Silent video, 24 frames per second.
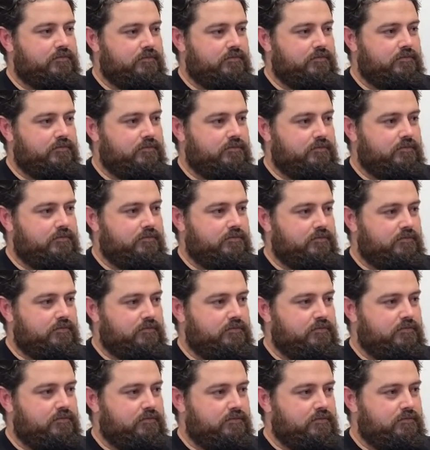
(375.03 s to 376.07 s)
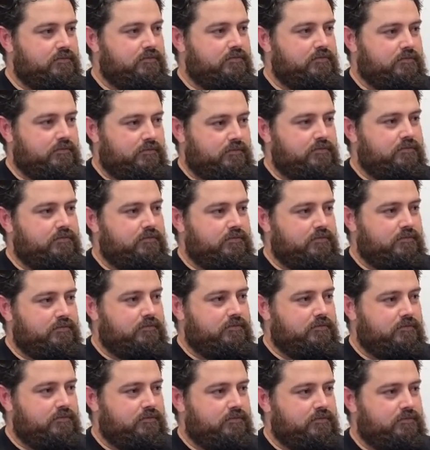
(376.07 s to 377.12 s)

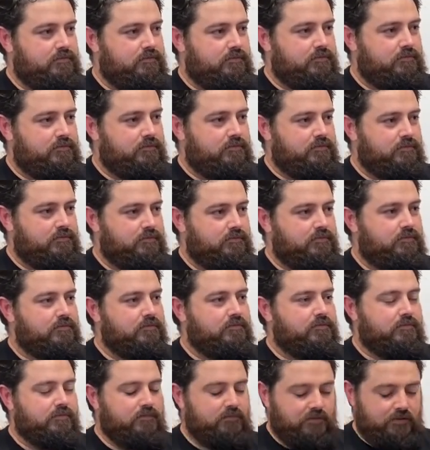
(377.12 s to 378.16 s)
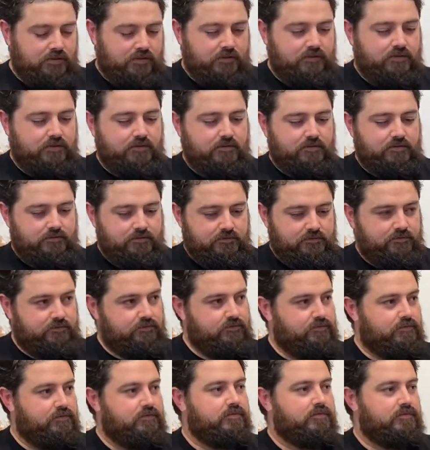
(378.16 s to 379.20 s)

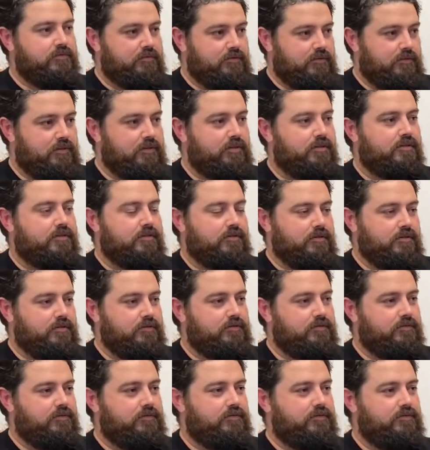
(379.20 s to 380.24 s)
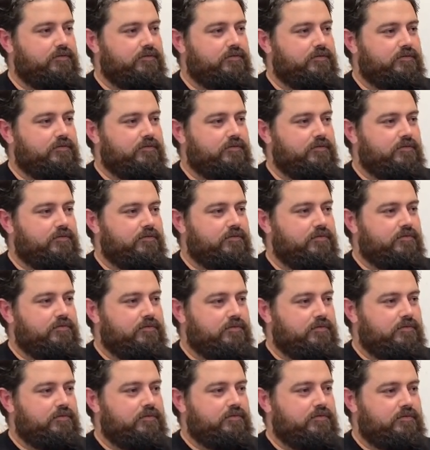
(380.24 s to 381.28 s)

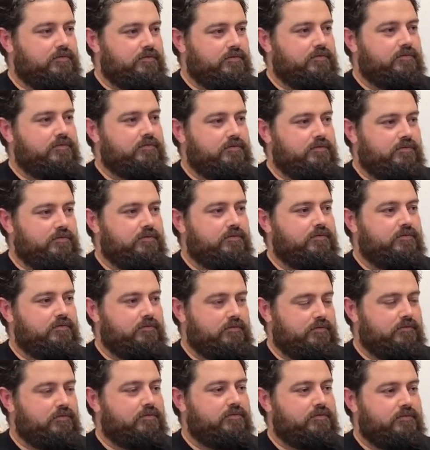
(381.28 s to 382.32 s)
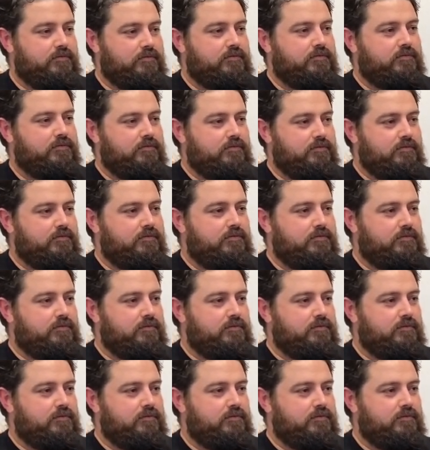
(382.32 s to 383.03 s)
[no speech]